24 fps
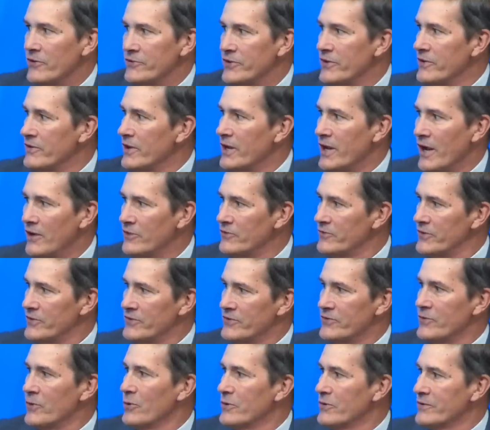also the country
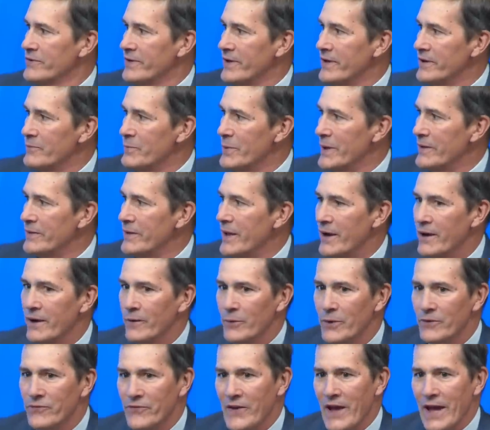stores that have been there
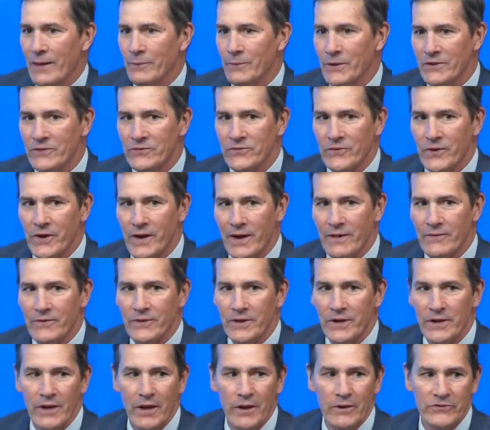with families forever.
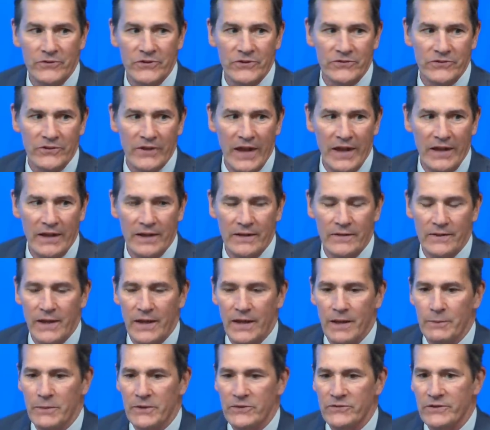You know, sustaining
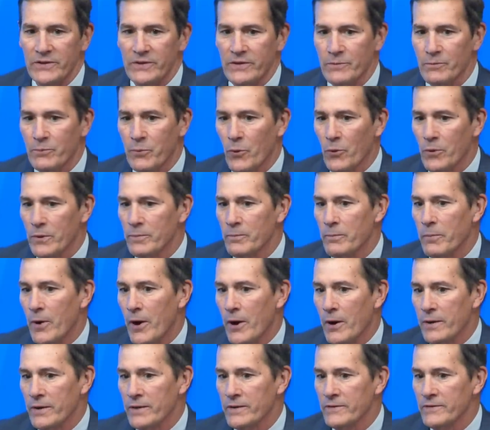them is an important
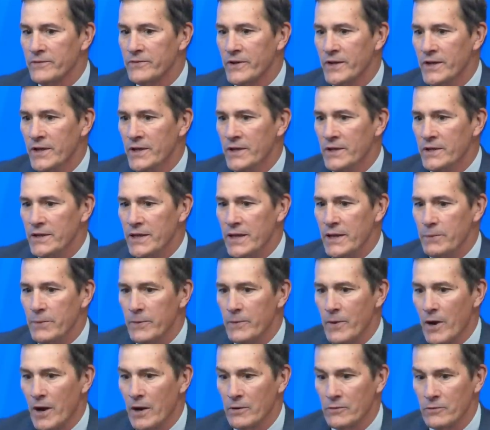part of
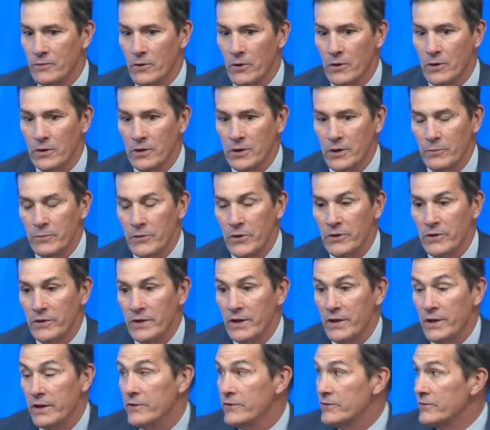keeping our rural
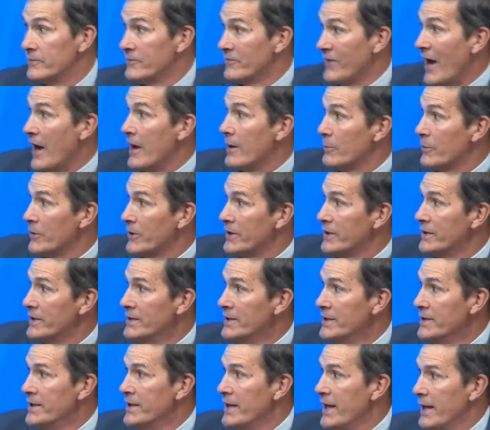communities vibrant
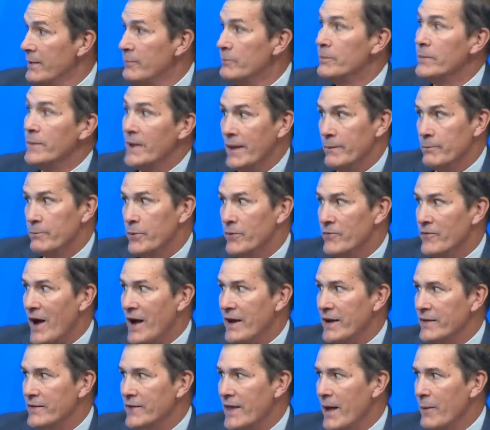and
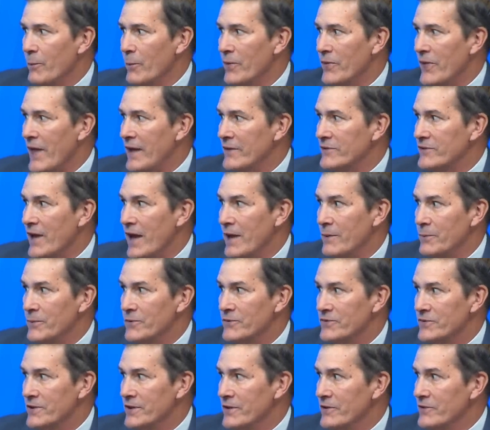providing them with that type
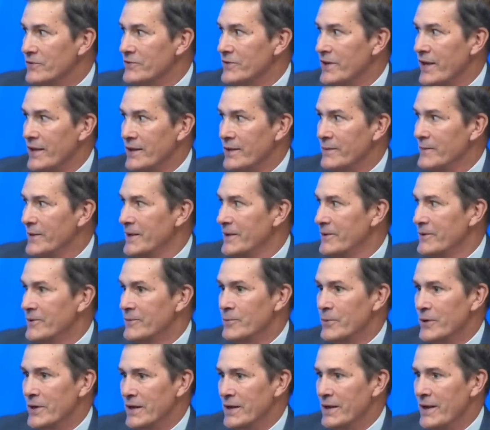of skill set. I mean, you're
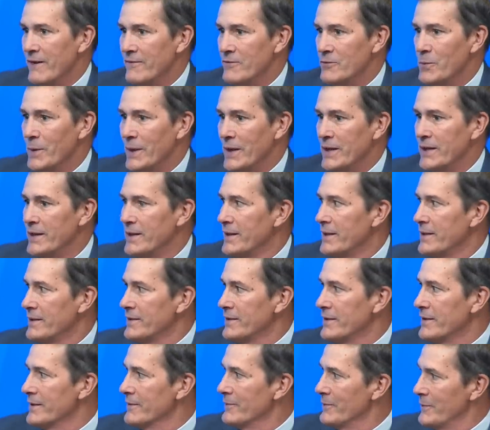bringing everybody in
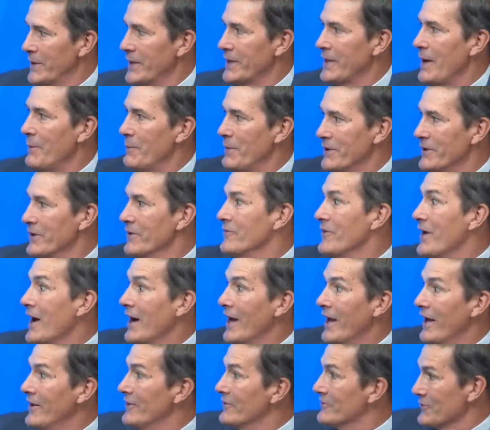to pick up a
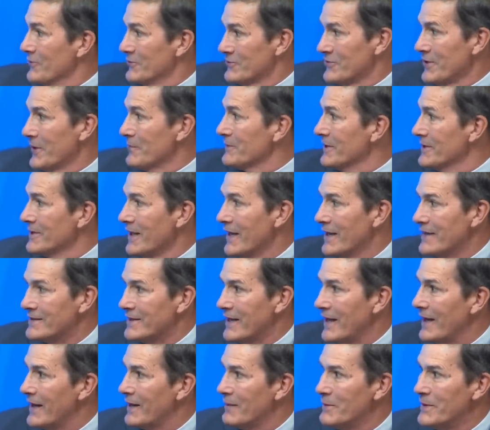device or something like
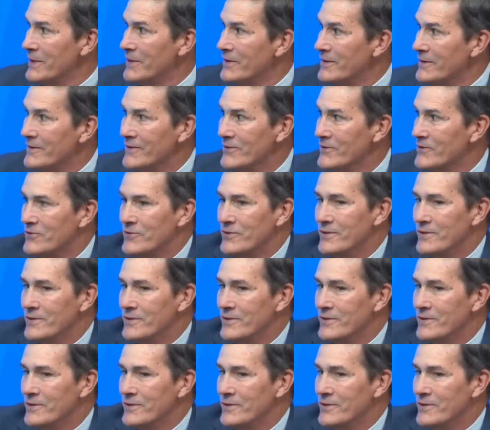that. I mean,